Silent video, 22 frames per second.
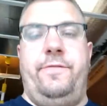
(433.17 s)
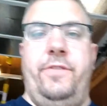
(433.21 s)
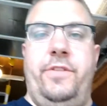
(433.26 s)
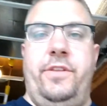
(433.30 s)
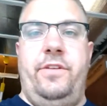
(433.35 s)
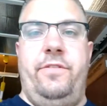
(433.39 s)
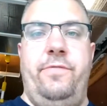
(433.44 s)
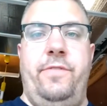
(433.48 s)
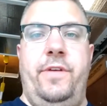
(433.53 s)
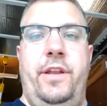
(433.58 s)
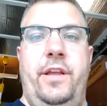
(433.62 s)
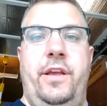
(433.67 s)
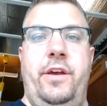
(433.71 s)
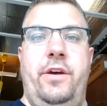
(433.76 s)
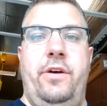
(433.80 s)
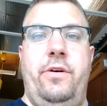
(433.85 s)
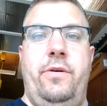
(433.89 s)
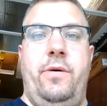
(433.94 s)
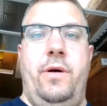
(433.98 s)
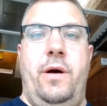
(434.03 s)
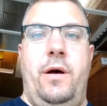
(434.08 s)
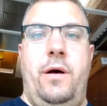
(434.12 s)
this
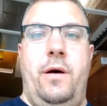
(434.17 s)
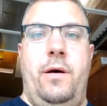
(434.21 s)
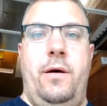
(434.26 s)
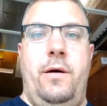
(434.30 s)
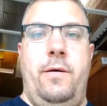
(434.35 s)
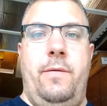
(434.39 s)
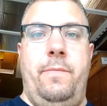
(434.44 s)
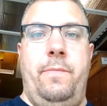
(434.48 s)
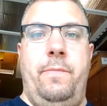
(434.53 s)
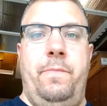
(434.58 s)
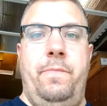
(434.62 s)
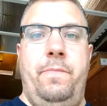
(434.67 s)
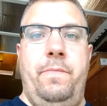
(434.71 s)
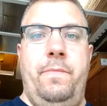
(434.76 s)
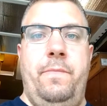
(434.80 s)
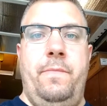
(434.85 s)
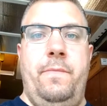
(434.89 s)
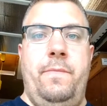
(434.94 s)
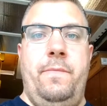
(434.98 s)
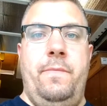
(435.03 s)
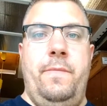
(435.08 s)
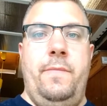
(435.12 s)
video,
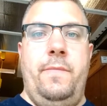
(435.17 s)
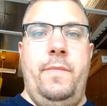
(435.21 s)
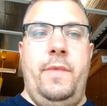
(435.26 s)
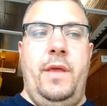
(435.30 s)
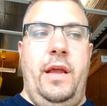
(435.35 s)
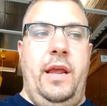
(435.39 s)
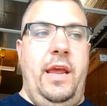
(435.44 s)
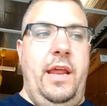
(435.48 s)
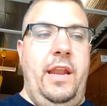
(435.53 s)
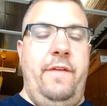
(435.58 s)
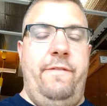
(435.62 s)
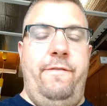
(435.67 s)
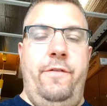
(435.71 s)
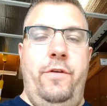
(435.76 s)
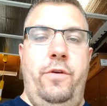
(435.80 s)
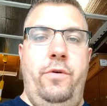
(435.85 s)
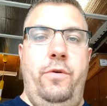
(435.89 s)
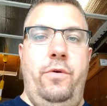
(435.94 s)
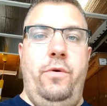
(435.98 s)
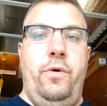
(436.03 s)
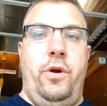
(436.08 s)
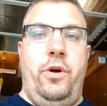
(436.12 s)
again, if
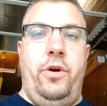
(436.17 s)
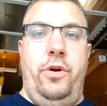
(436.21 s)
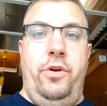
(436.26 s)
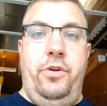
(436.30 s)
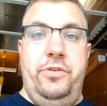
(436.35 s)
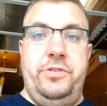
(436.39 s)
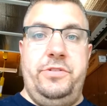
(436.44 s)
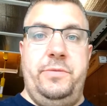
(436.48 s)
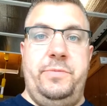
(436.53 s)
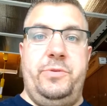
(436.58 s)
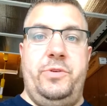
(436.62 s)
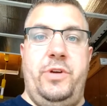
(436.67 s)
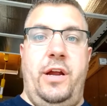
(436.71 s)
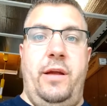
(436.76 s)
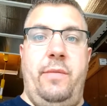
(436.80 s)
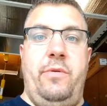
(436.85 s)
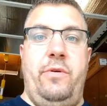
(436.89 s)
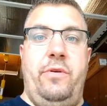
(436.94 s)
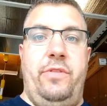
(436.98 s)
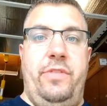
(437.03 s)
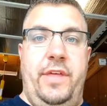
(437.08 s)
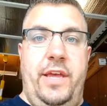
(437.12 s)
you are a new
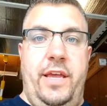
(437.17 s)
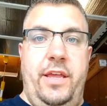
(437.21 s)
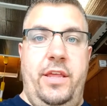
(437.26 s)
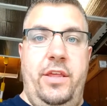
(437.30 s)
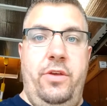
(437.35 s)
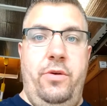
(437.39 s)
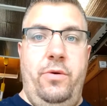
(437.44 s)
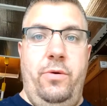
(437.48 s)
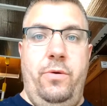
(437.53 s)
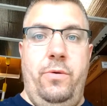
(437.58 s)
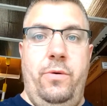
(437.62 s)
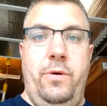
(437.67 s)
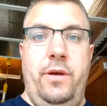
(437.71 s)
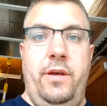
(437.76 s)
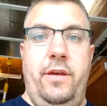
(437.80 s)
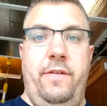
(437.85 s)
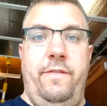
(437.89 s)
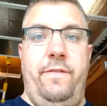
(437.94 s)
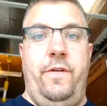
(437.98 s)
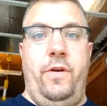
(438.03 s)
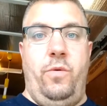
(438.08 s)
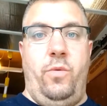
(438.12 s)
subscriber, thank you.
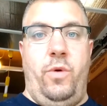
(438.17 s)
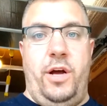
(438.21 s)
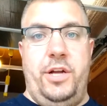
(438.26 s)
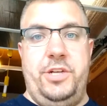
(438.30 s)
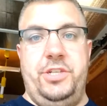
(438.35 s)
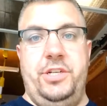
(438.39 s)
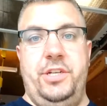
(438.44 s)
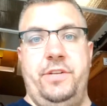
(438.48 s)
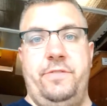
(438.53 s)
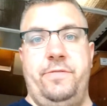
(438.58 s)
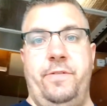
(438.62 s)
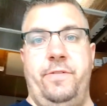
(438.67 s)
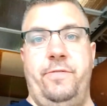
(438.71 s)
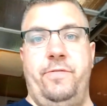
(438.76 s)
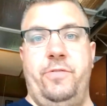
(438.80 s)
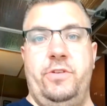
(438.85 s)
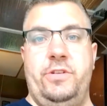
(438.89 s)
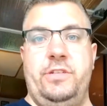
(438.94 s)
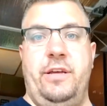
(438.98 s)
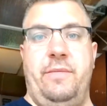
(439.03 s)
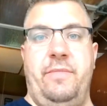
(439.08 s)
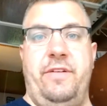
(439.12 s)
If you're watching this for the
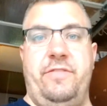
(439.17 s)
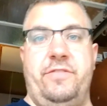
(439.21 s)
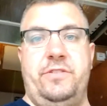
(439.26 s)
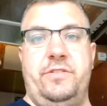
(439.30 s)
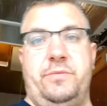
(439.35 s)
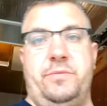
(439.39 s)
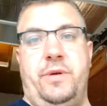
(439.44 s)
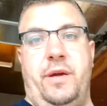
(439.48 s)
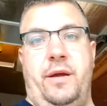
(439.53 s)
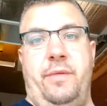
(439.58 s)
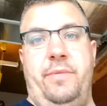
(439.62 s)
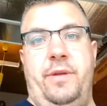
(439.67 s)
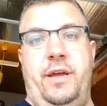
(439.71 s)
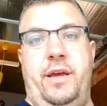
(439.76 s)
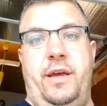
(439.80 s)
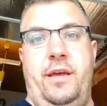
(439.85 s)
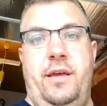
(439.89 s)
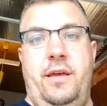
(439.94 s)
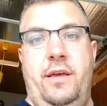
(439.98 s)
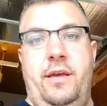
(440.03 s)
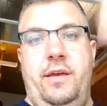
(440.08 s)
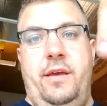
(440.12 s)
first time and haven't subscribed
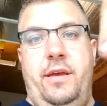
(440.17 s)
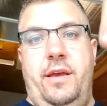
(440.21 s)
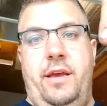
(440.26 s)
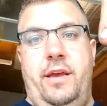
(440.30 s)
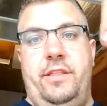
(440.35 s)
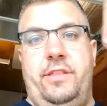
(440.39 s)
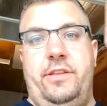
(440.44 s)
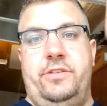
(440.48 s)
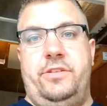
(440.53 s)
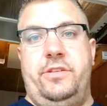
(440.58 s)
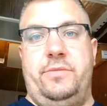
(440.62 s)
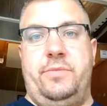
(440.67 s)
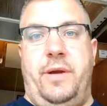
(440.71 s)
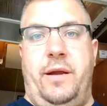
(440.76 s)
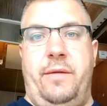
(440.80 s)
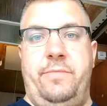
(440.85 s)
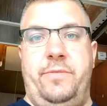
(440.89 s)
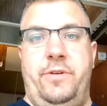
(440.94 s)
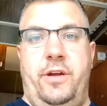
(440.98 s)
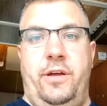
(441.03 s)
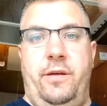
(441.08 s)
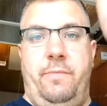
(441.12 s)
yet, hit the
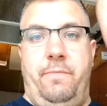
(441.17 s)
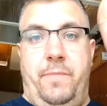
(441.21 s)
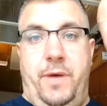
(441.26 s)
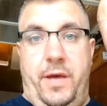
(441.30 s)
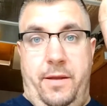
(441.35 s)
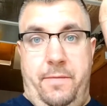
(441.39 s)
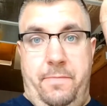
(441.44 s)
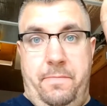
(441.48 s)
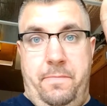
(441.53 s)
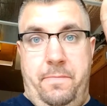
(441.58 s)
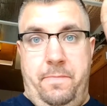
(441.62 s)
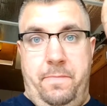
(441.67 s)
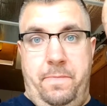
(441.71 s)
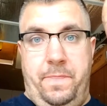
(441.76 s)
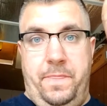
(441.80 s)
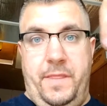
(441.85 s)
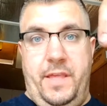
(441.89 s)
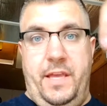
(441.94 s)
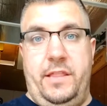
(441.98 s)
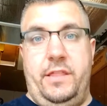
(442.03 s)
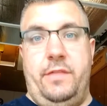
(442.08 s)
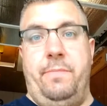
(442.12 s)
subscribe button,
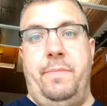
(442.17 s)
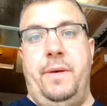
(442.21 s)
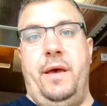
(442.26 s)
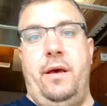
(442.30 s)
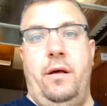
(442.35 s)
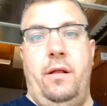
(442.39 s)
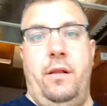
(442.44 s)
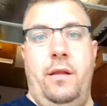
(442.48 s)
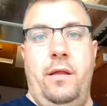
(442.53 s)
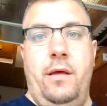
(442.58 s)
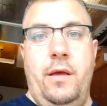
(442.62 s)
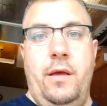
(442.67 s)
hit the bell,